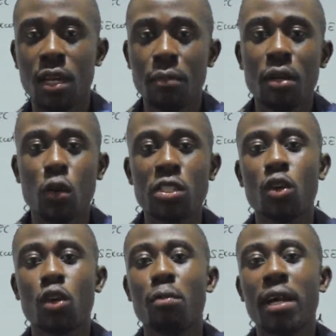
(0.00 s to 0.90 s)
because in
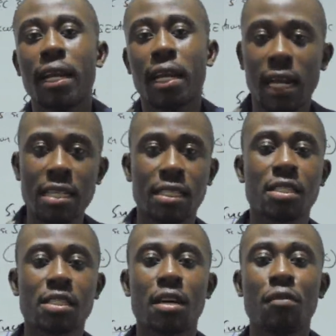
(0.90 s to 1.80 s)
all my
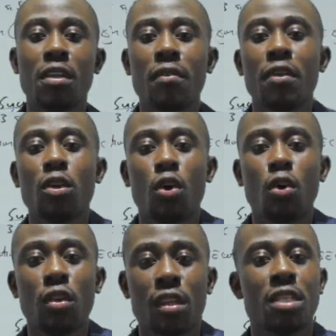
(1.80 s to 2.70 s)
classes, I've given
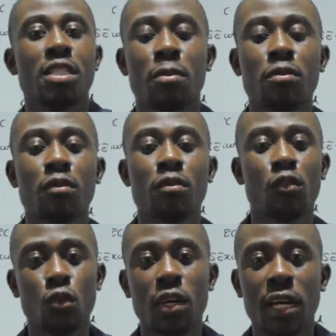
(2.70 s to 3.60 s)
all these tips for
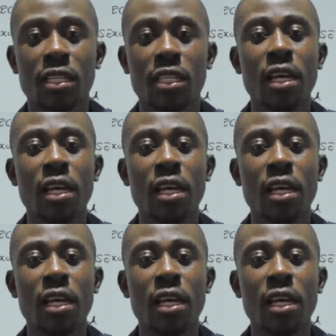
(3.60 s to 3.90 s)
you guys.